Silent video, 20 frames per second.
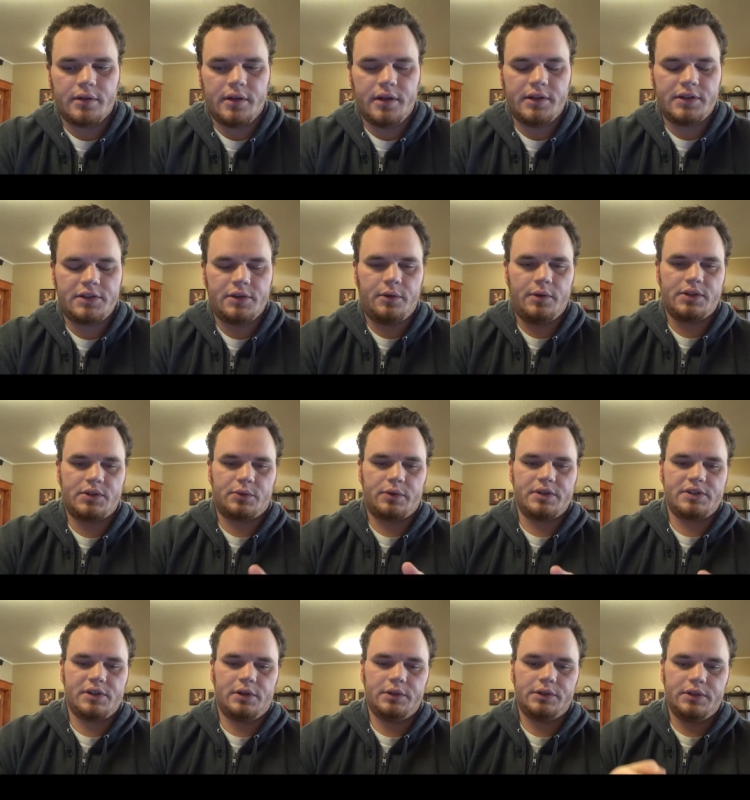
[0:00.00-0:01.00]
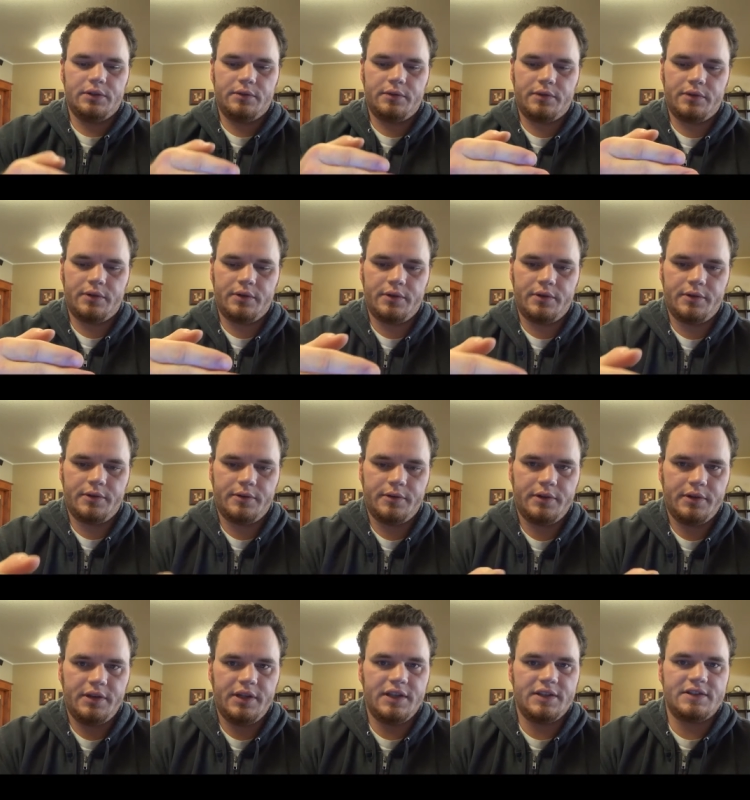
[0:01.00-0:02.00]
And so, as a result of
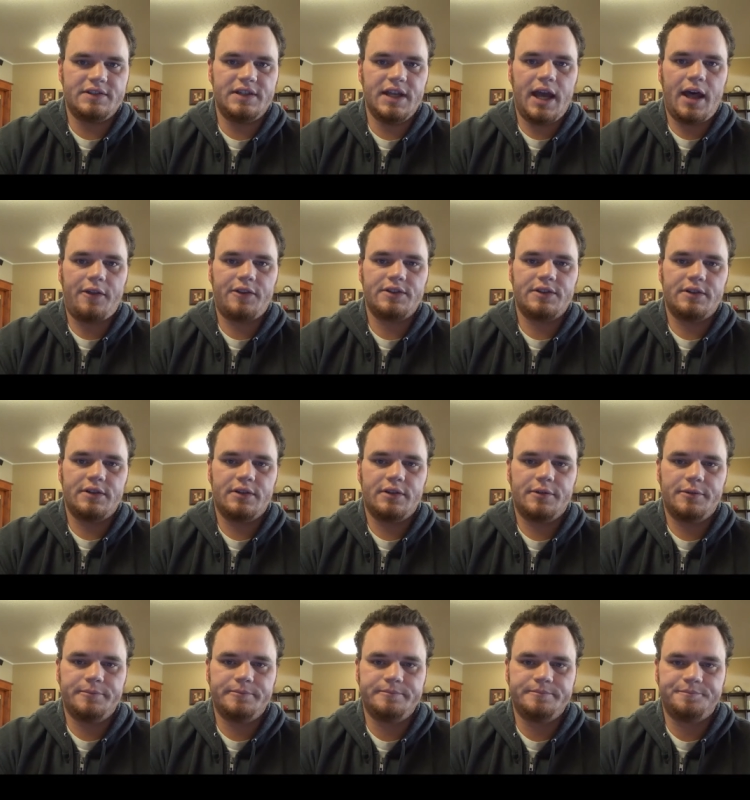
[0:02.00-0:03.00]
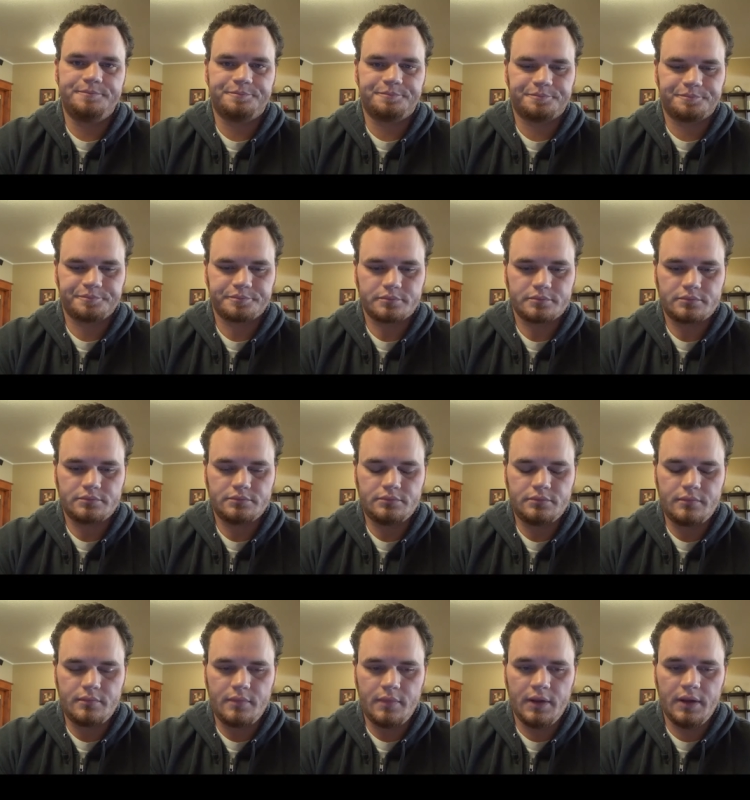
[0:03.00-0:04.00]
these deaths
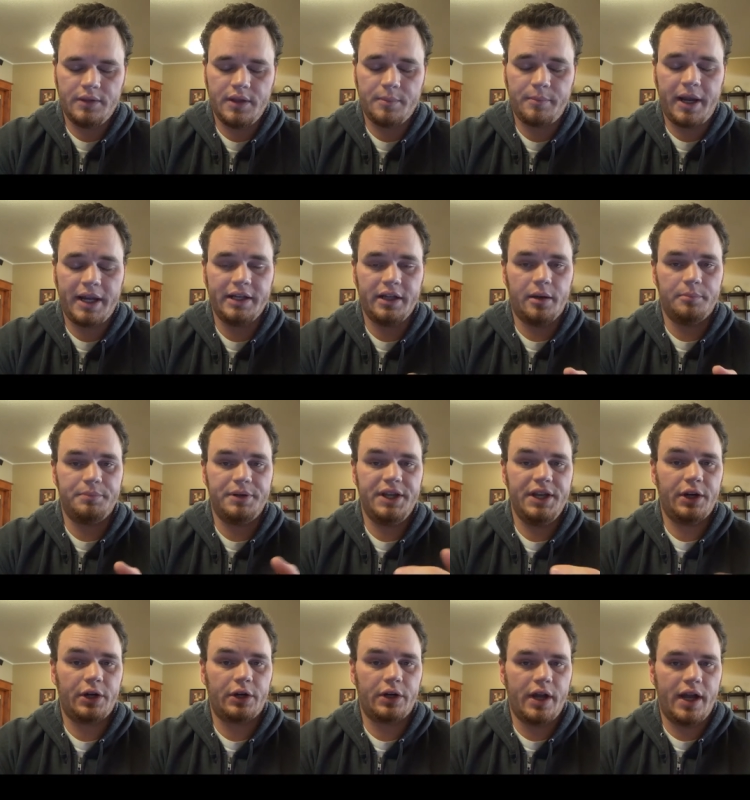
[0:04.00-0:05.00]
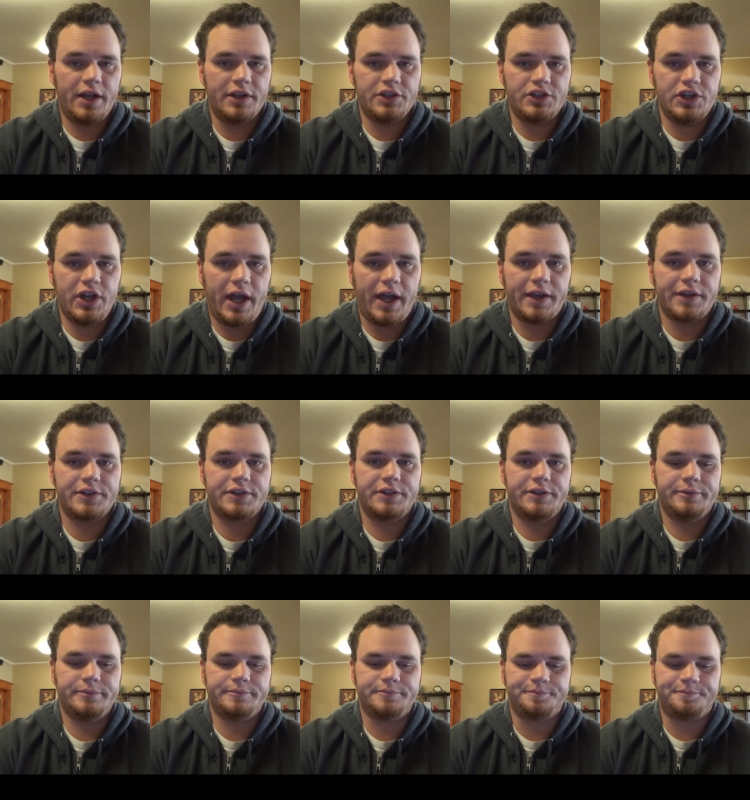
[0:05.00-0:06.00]
that might appear unjust,